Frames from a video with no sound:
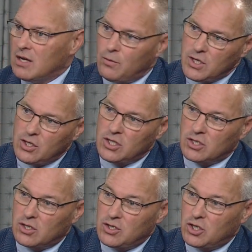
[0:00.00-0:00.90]
If we could
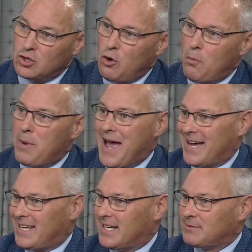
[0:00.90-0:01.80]
just go
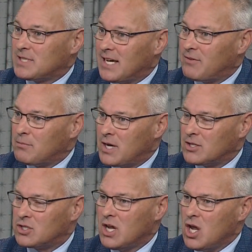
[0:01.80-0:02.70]
back like 7
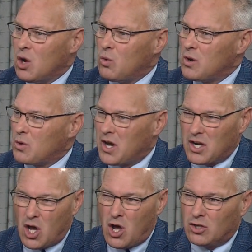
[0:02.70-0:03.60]
months, we were at
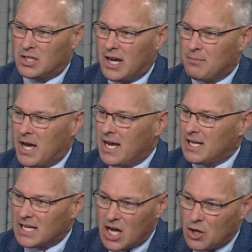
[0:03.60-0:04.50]
an all-time high,
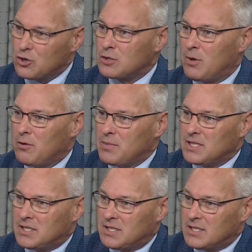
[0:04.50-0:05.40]
like other small
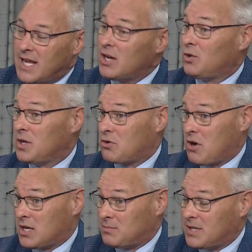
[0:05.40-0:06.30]
businesses, not only
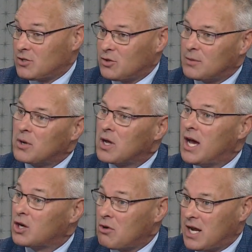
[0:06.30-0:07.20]
across Minnesota but
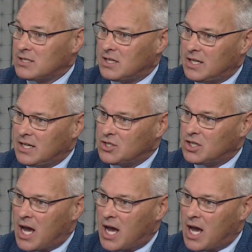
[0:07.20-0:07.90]
across the nation.